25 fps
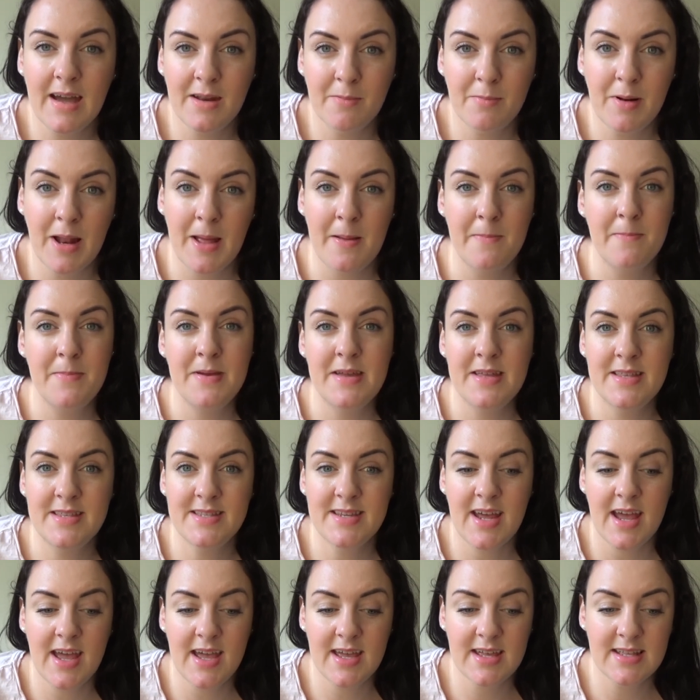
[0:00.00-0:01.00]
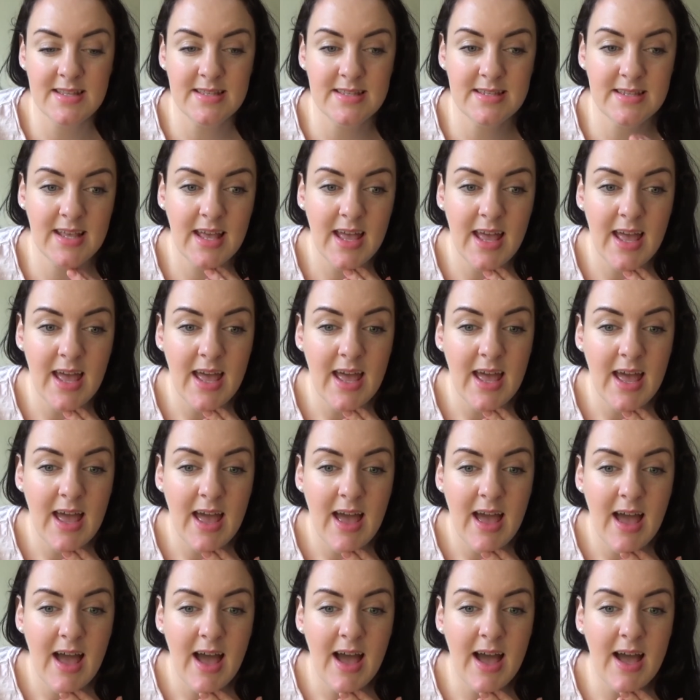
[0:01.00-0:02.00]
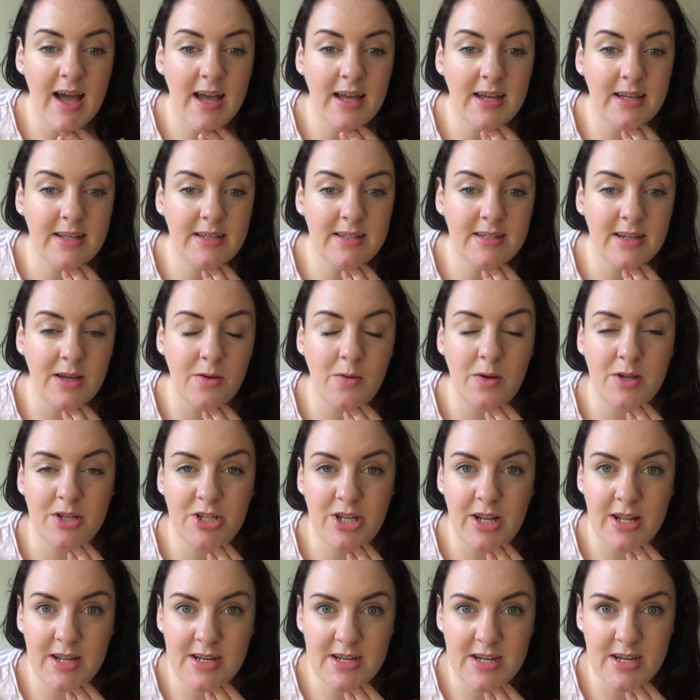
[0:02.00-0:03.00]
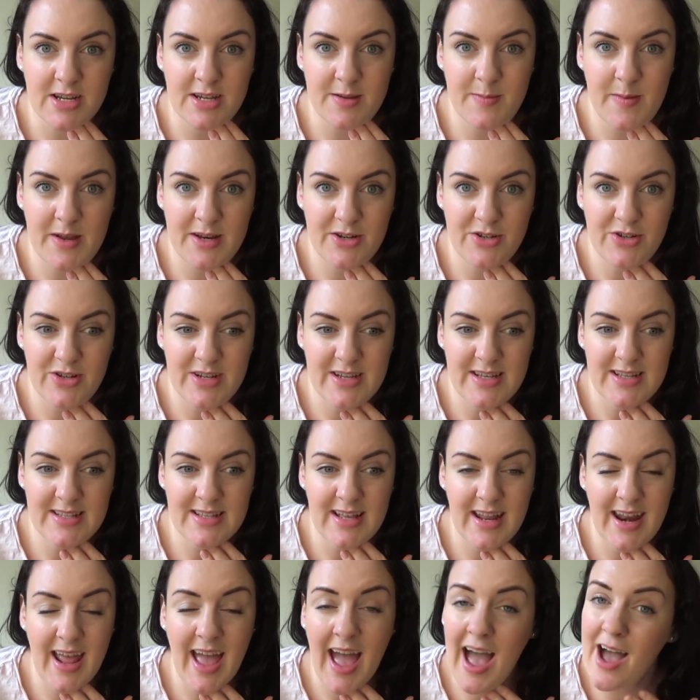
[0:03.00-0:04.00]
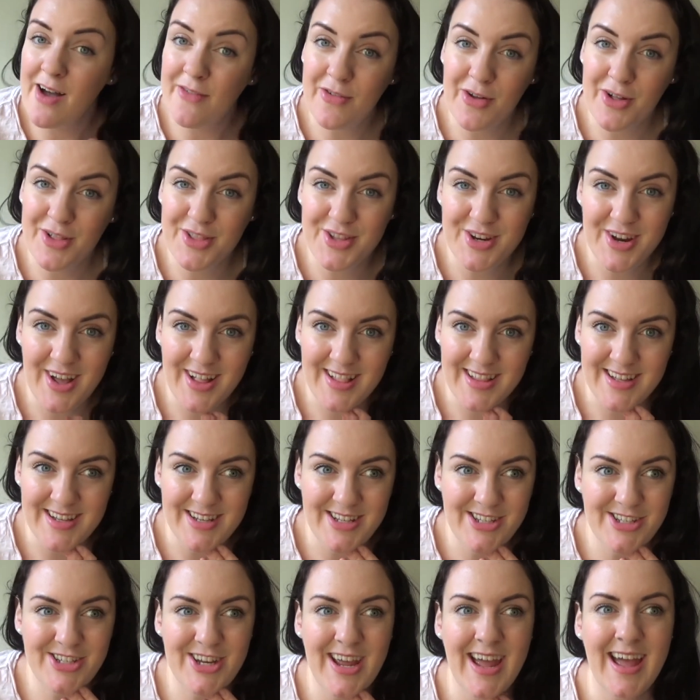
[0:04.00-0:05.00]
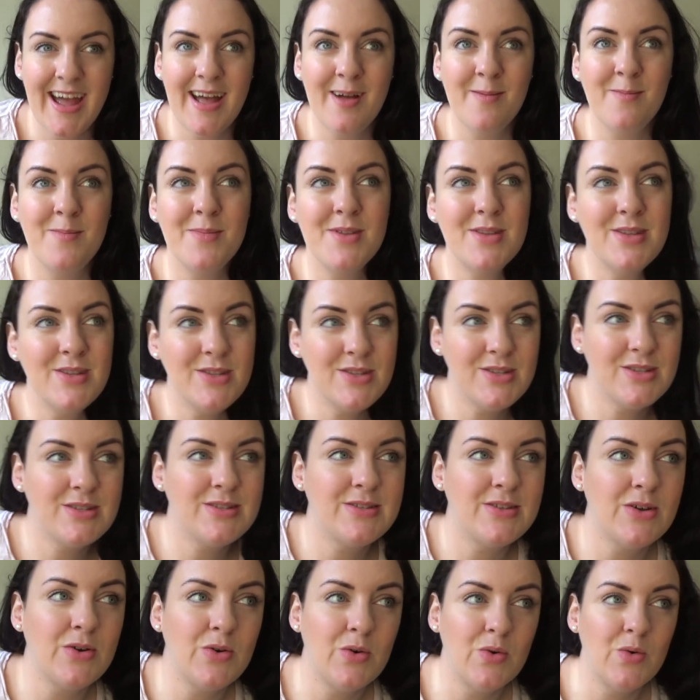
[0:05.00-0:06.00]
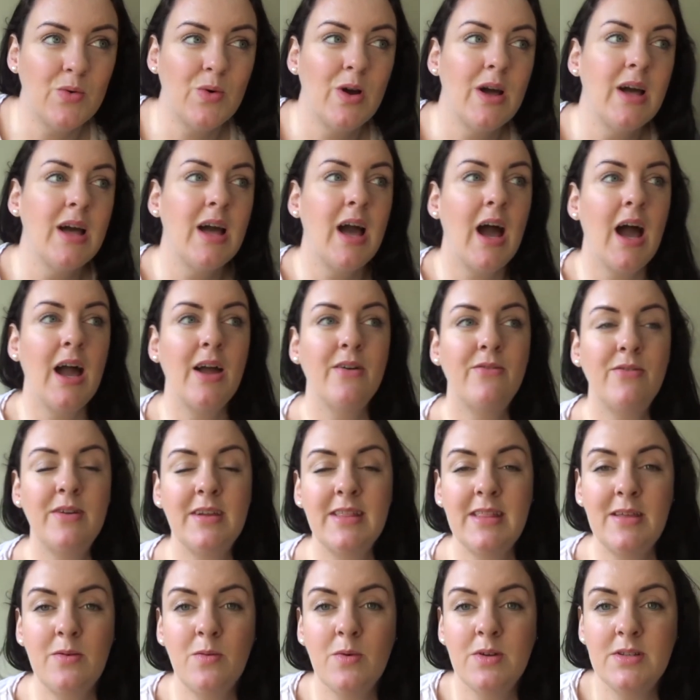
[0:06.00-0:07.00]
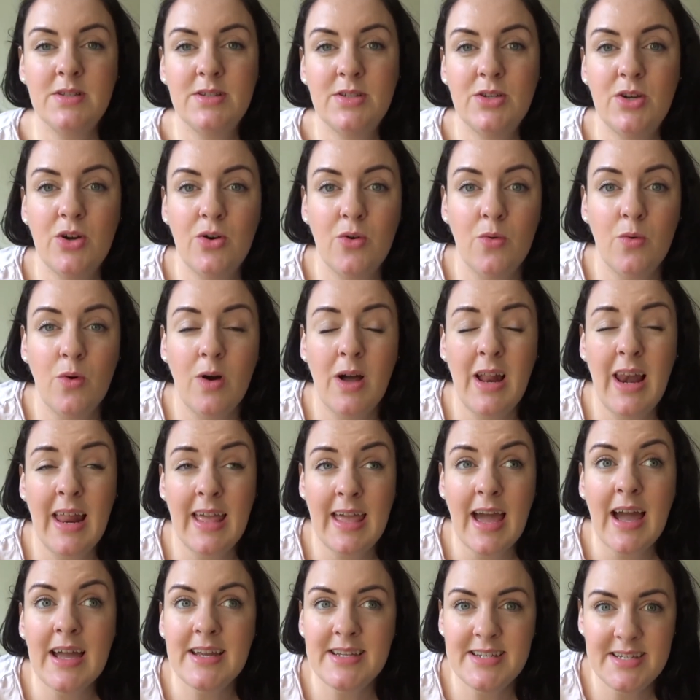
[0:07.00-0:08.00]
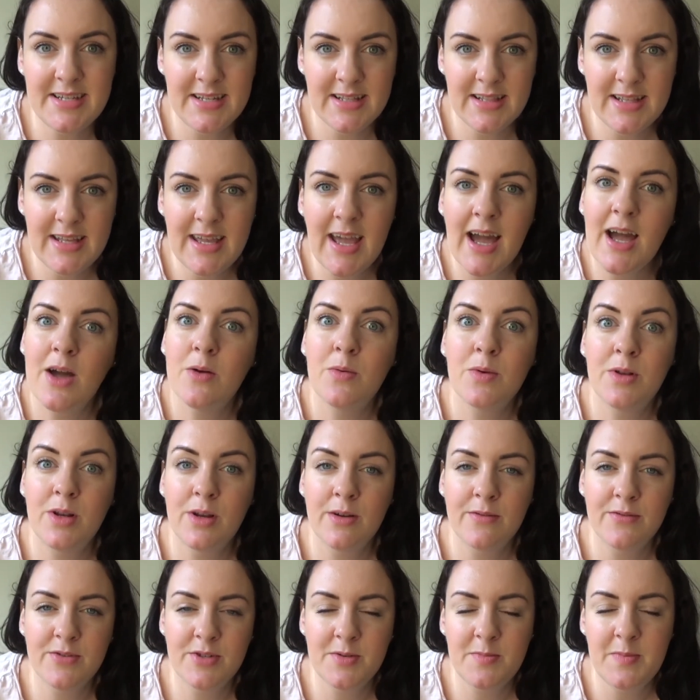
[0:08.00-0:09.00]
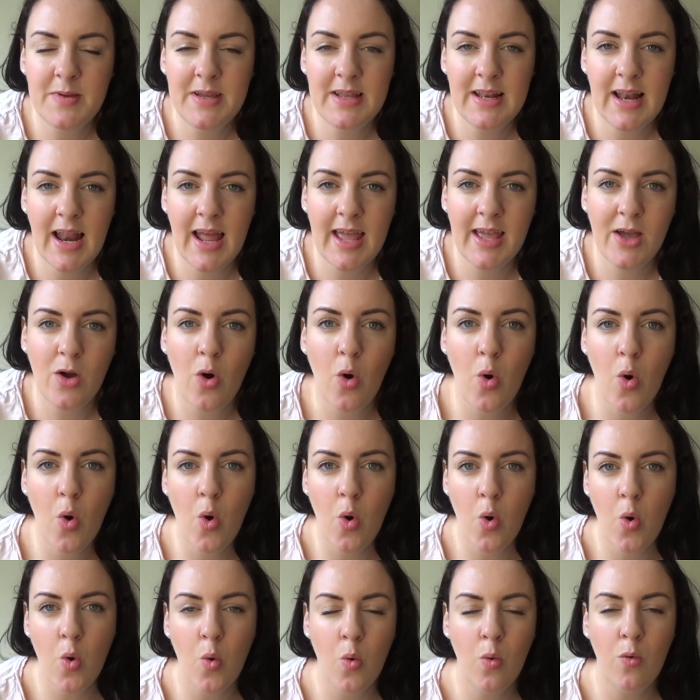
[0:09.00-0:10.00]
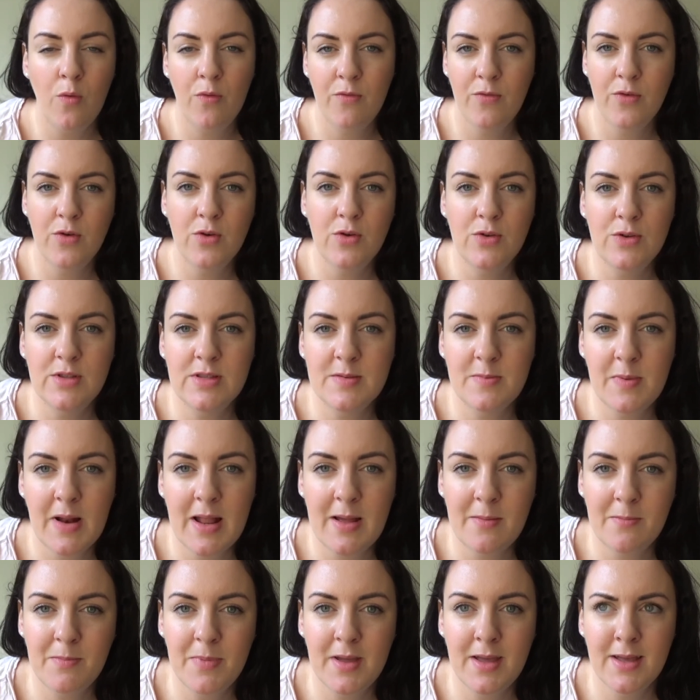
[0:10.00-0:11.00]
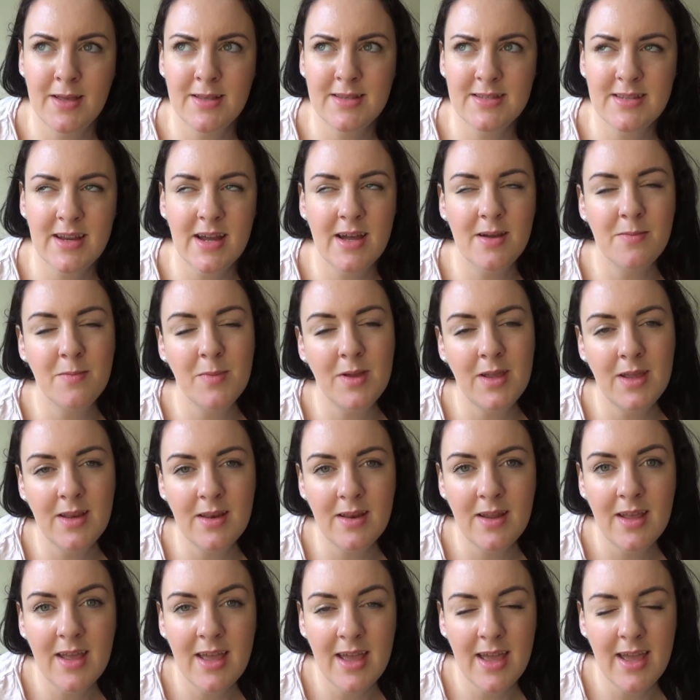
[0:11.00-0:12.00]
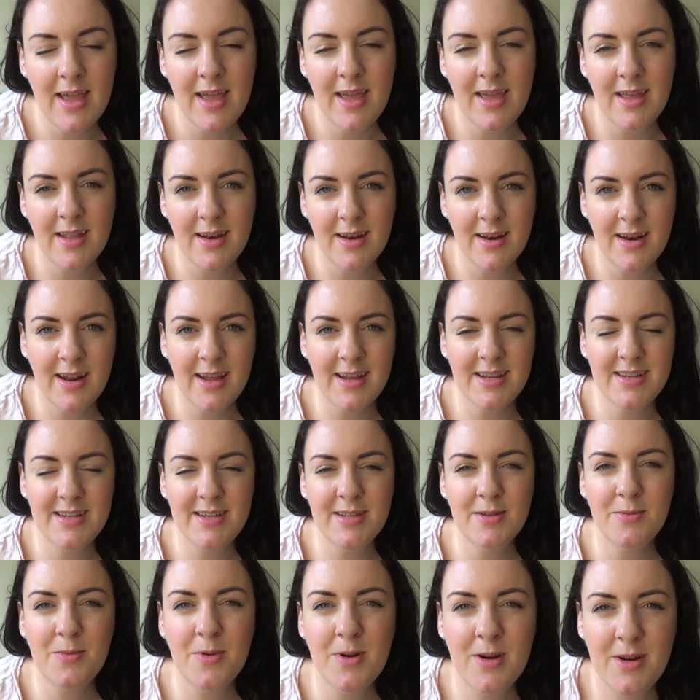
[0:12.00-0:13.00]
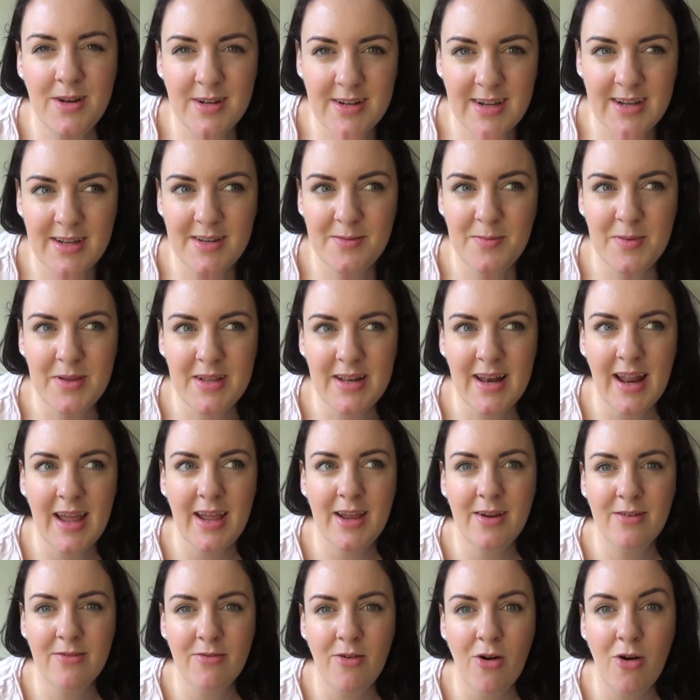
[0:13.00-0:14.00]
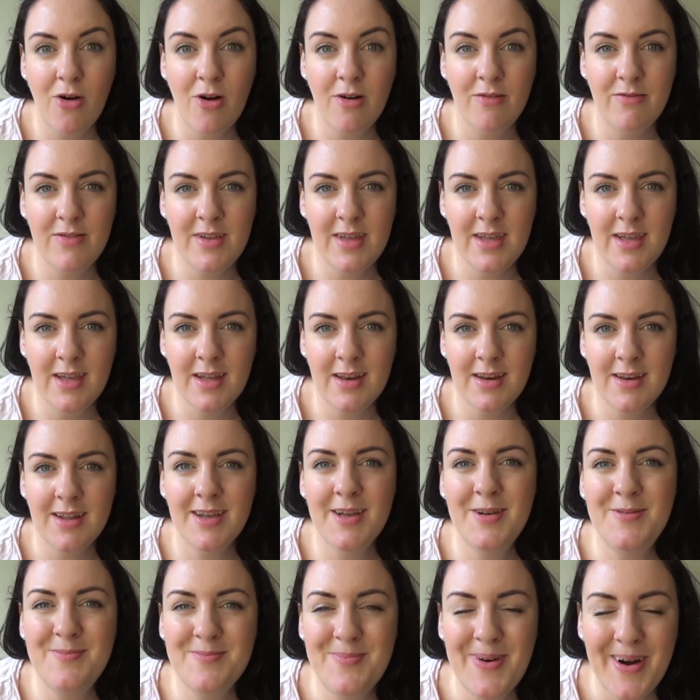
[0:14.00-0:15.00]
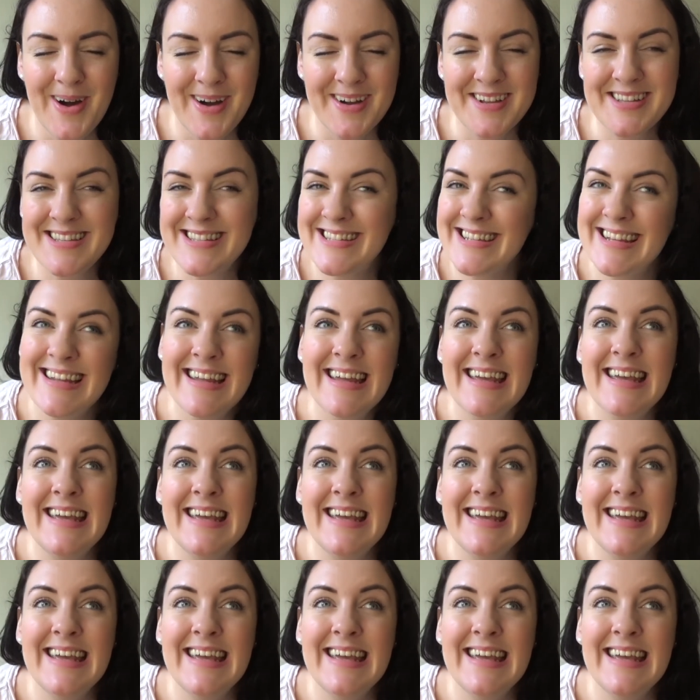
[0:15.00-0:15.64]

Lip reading: plant-based diets, and I watch a lot of documentaries and I have all the knowledge. So I really want to go, like, ideally I would love to be like whole foods plant-based. I mean, in an ideal world I'd be like raw vegan, but